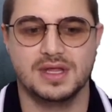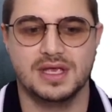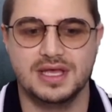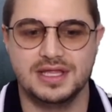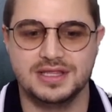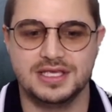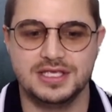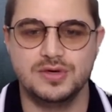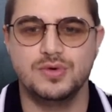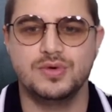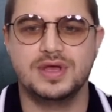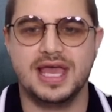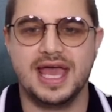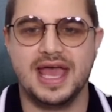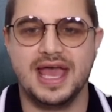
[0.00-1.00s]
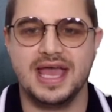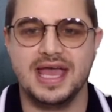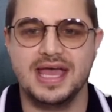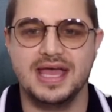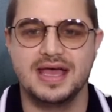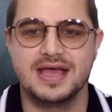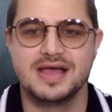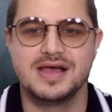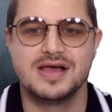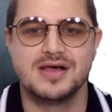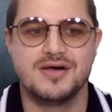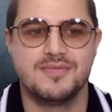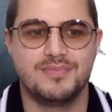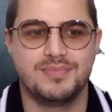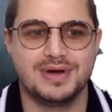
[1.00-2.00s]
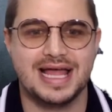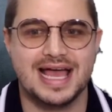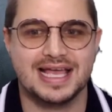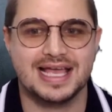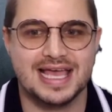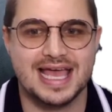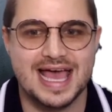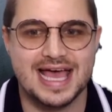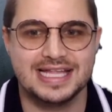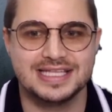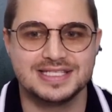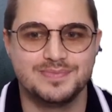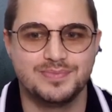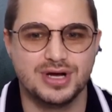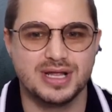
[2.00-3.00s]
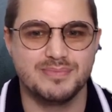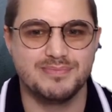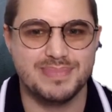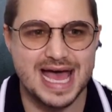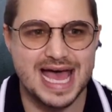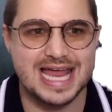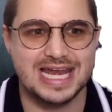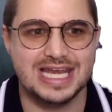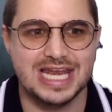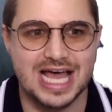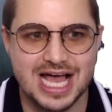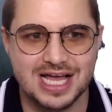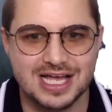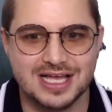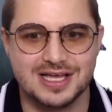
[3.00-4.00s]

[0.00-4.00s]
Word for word: In the UK, black cats bring bad luck.